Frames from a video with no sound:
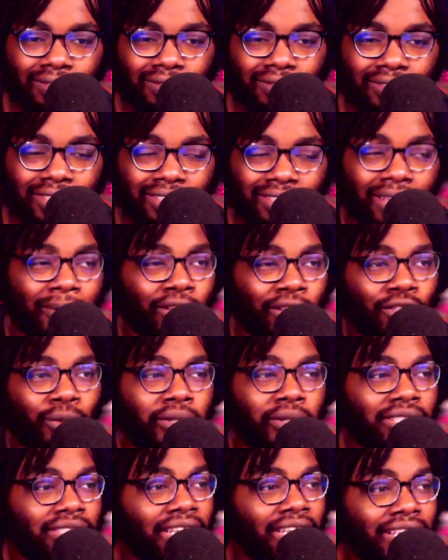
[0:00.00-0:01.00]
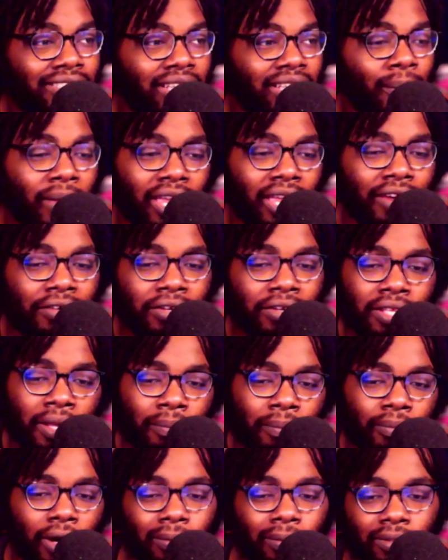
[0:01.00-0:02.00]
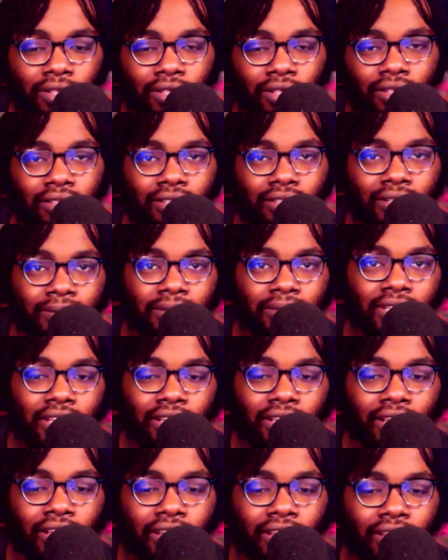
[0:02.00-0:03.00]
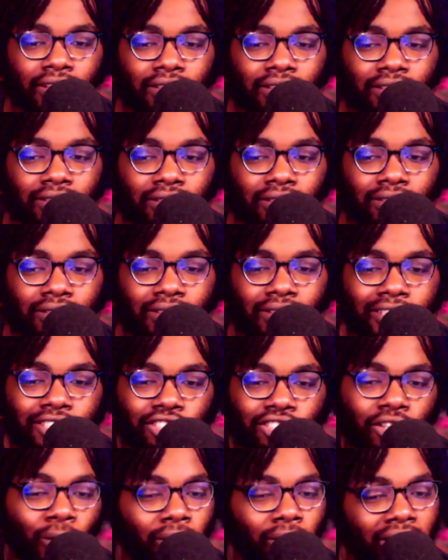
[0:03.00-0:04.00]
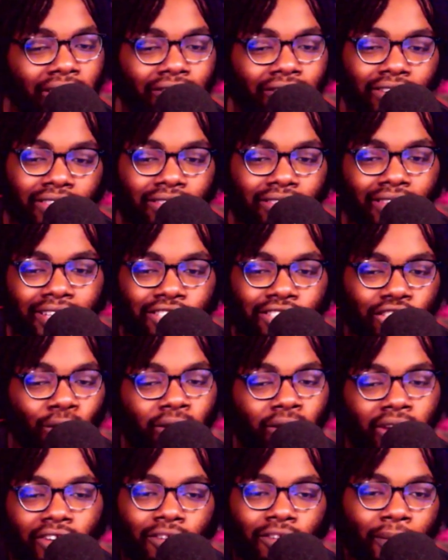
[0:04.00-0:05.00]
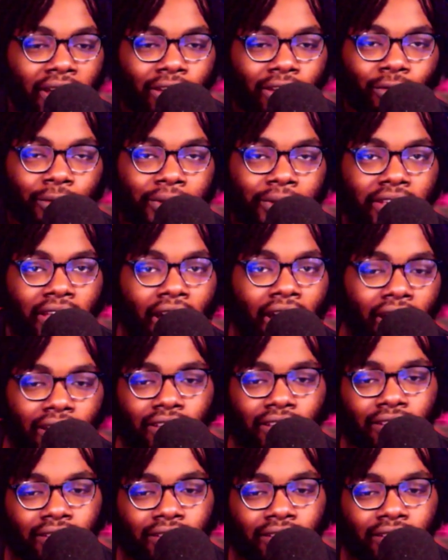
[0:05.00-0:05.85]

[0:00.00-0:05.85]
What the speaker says: This thing about the USA is they make everything public. You know what I'm saying? Like they showing everybody what we got.